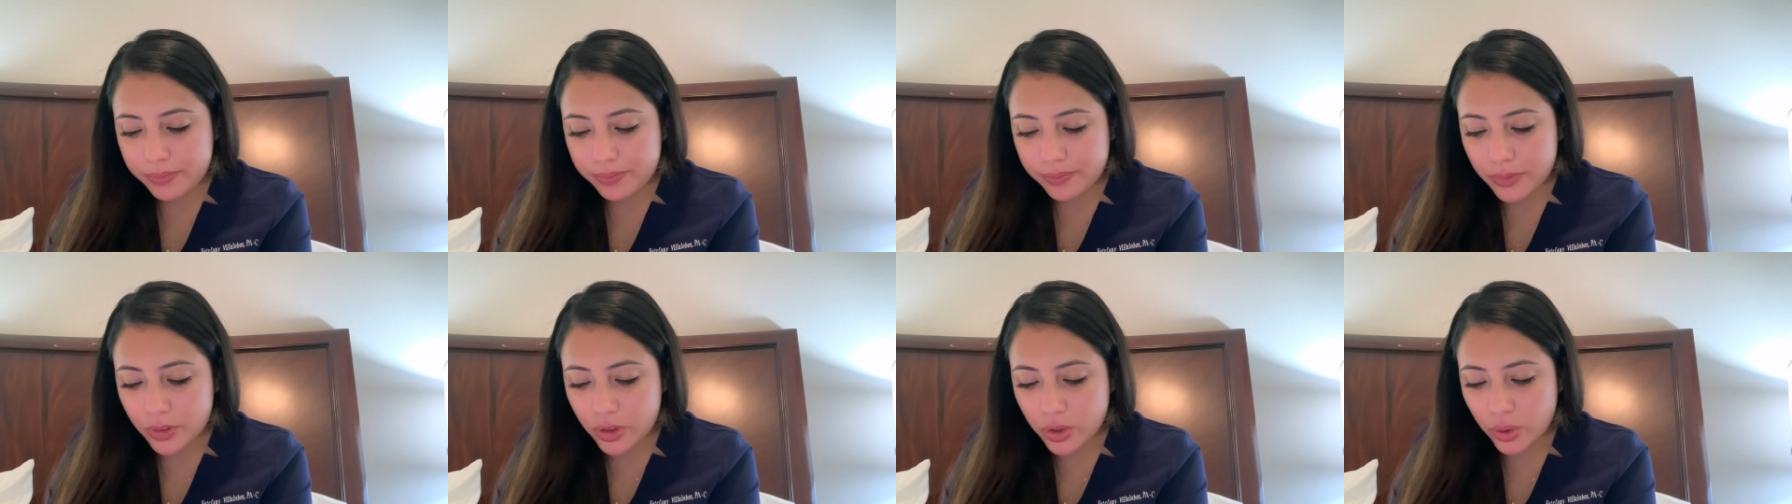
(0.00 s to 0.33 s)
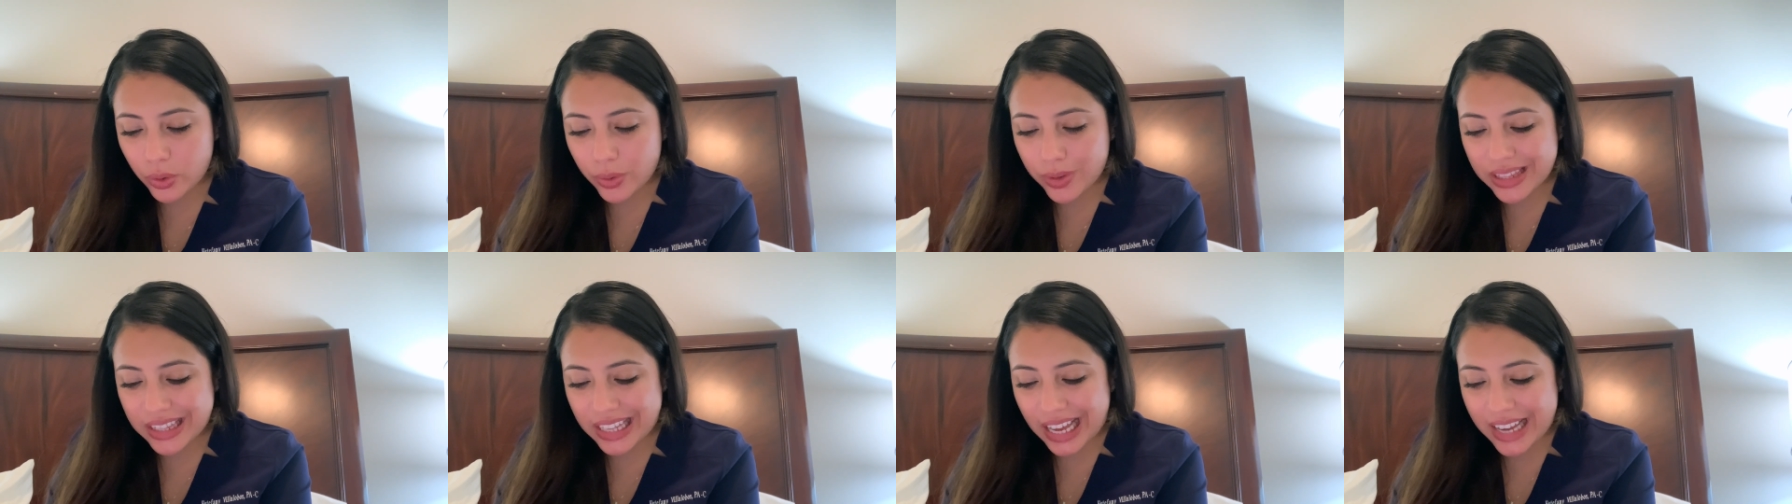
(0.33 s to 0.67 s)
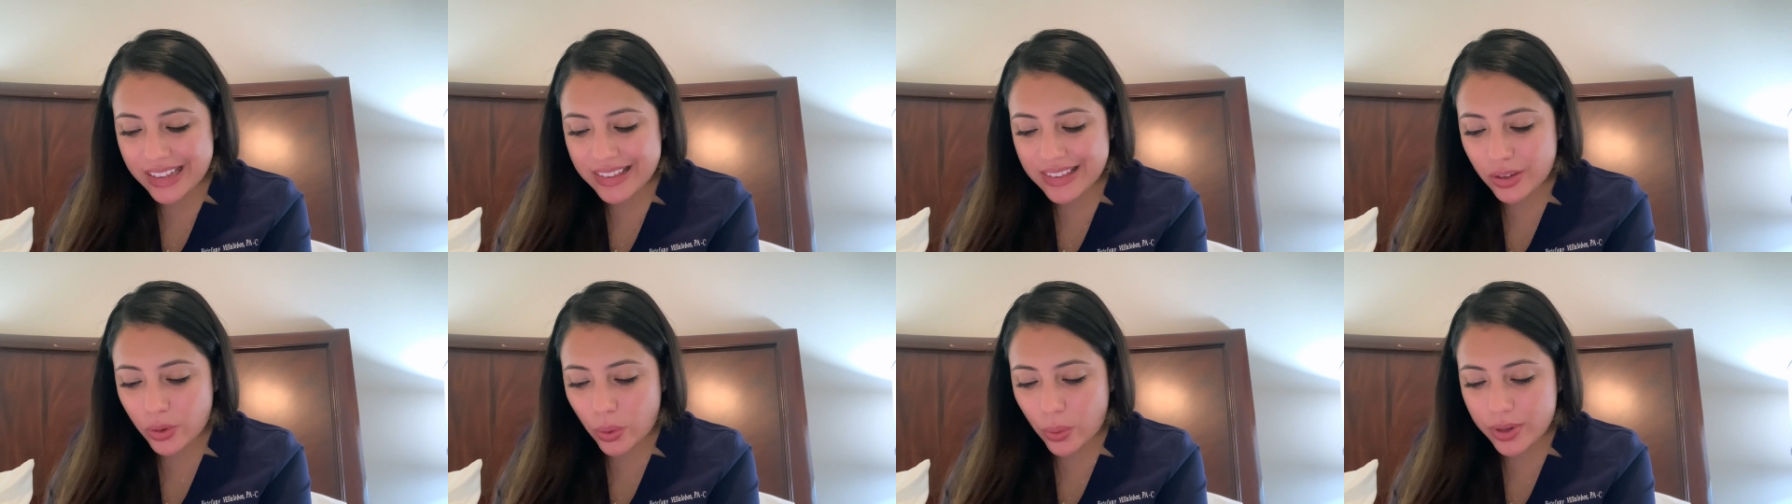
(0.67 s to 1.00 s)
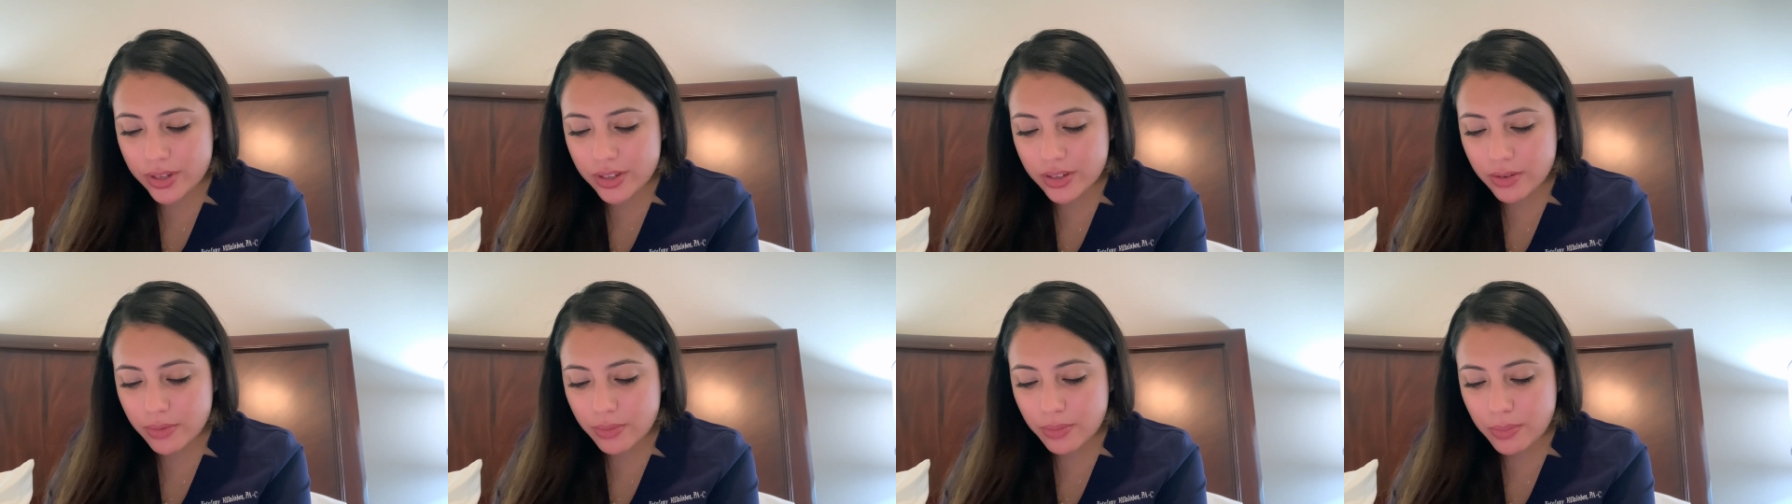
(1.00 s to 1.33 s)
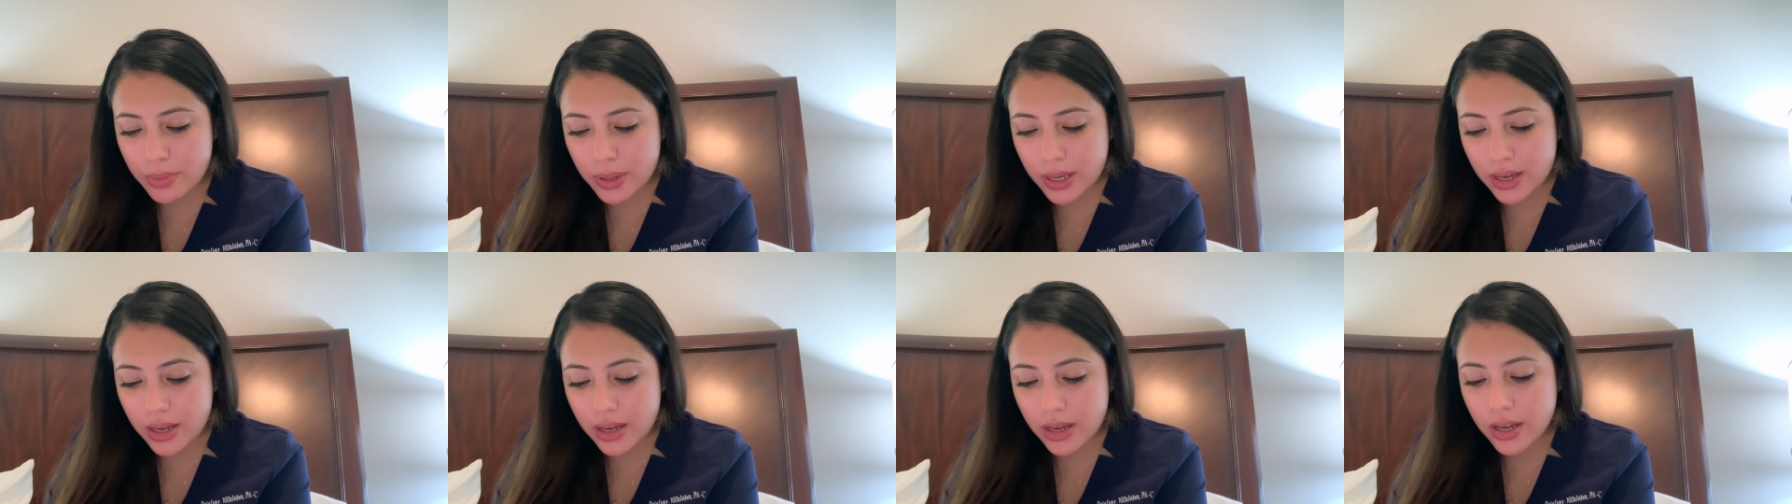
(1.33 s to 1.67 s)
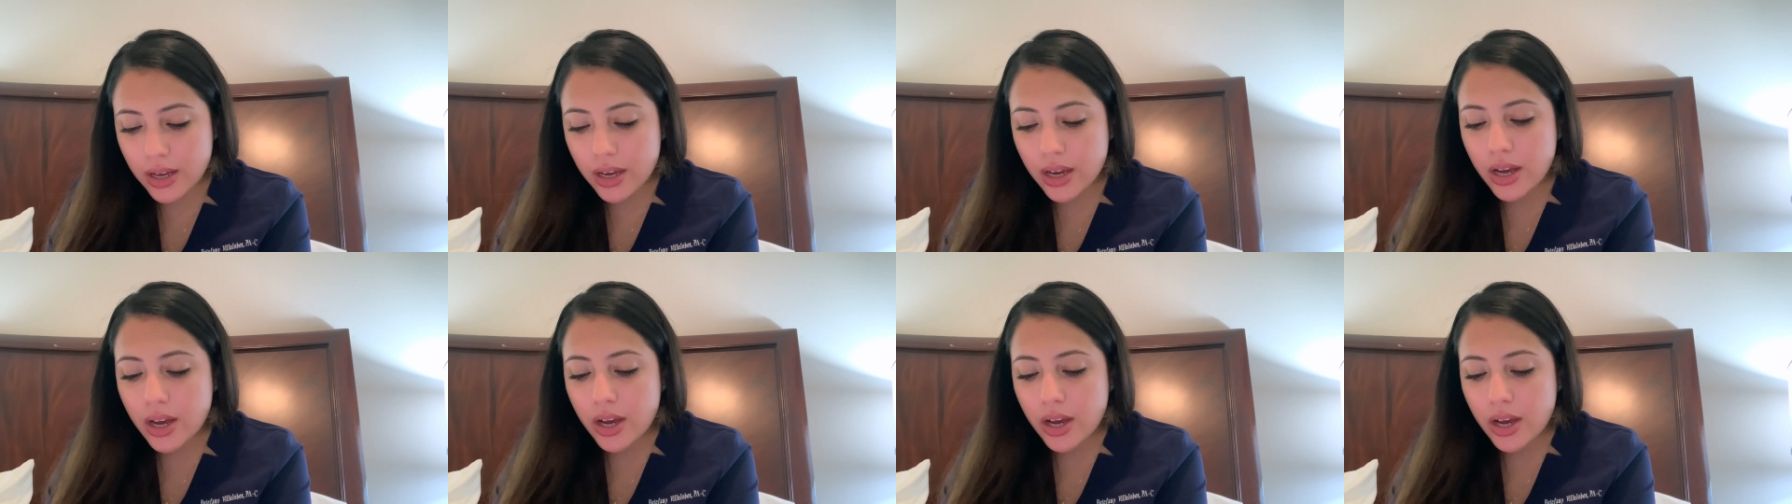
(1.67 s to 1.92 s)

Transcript: So that's going to be